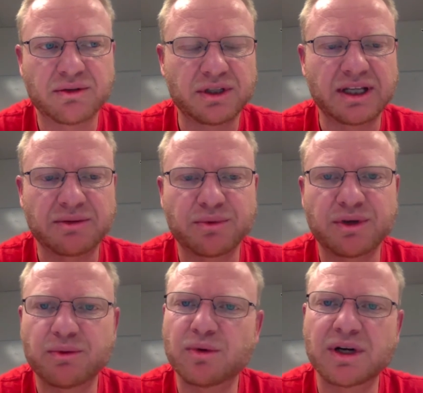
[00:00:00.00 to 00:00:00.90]
that
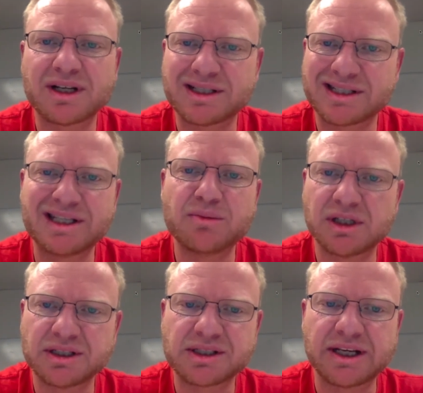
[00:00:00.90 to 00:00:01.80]
we wanted a
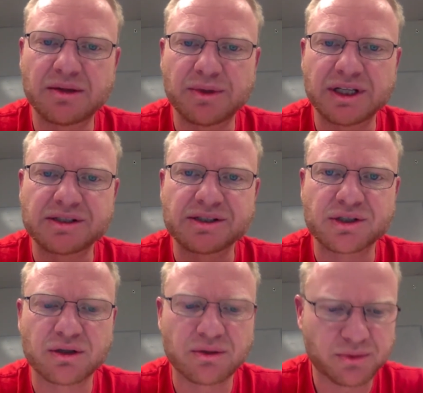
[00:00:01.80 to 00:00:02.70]
schemaless database. And
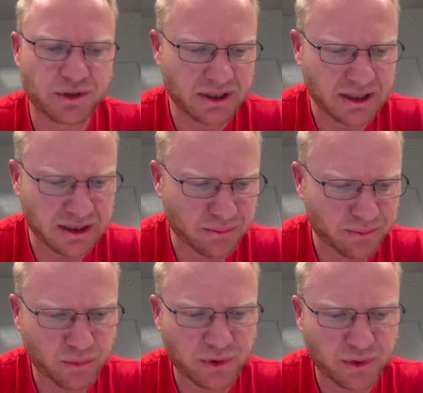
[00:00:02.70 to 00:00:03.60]
so
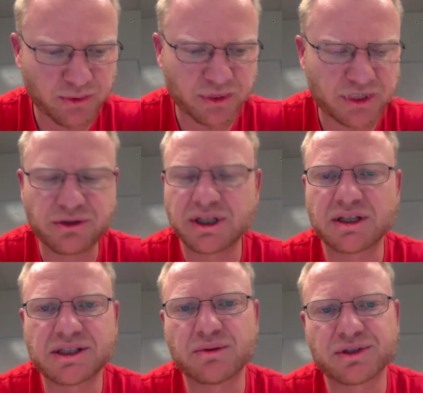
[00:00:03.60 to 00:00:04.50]
we was doing it in
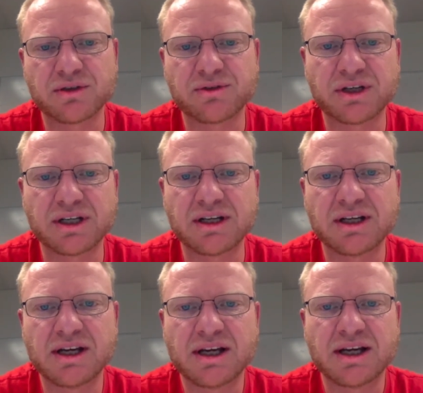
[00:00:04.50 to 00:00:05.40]
SQL Server
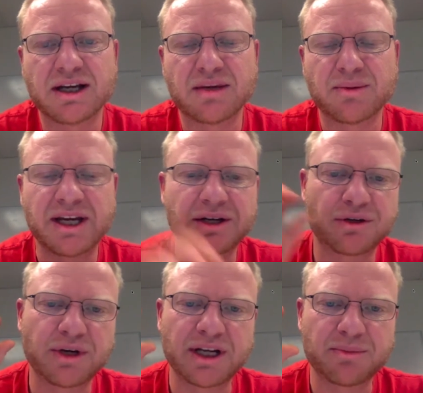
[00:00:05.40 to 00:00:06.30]
and had to
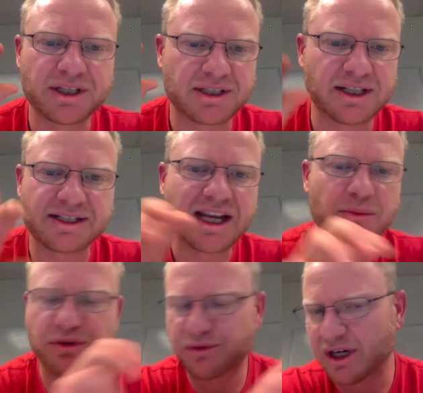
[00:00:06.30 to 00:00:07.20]
create basically a
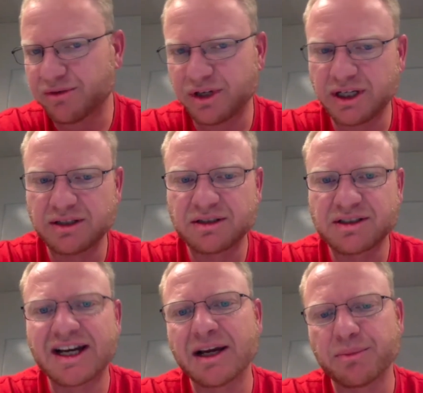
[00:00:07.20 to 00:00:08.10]
table for every
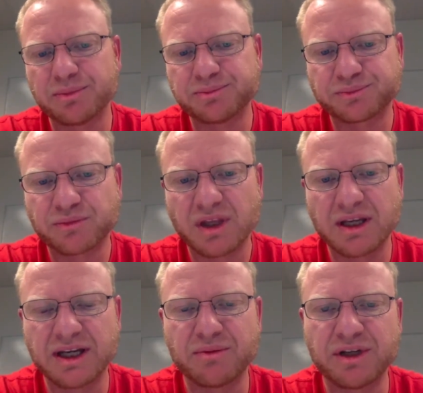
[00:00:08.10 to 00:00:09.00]
type.
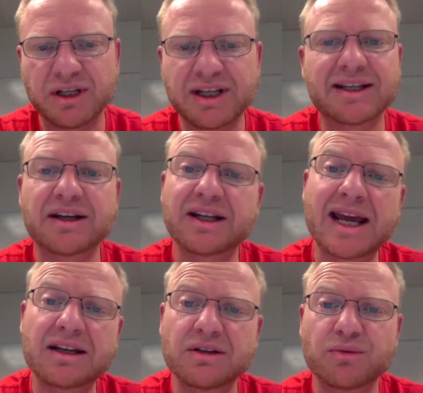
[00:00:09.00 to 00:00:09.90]
And when that
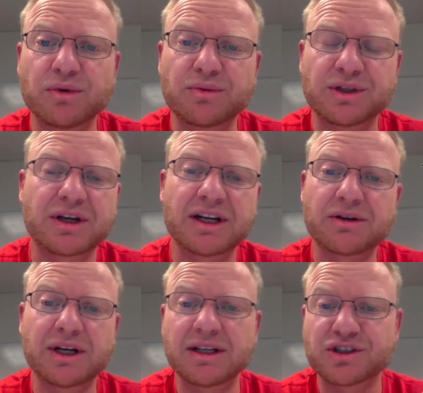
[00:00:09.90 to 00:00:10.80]
didn't work, we tried to
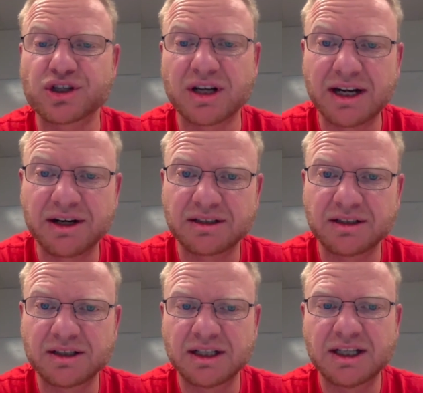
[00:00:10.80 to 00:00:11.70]
create a generic
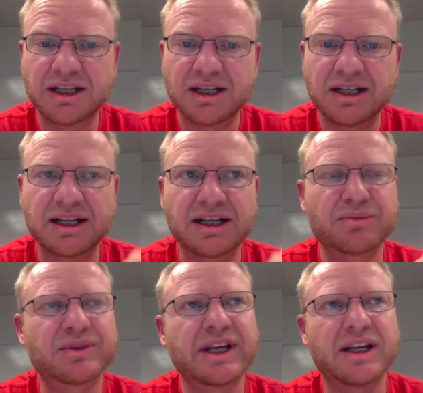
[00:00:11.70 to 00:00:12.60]

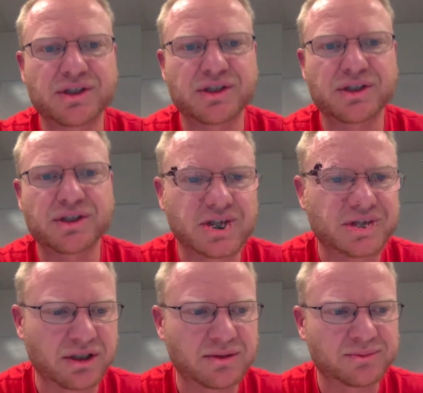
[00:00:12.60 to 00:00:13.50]
data
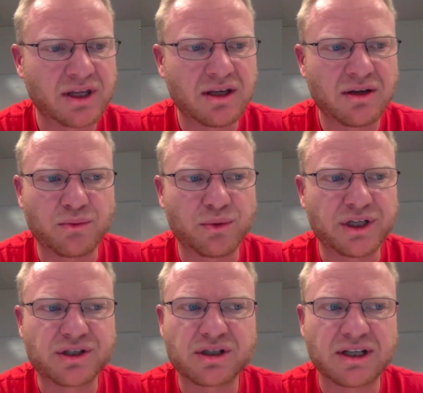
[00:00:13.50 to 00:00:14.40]
structure,
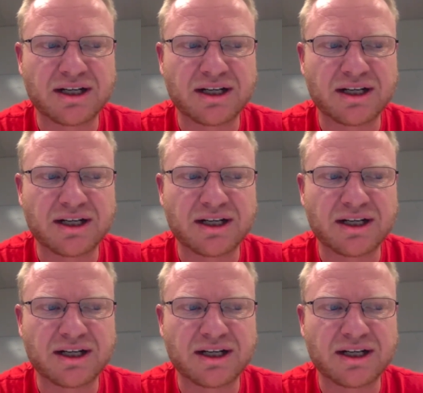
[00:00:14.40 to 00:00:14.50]
which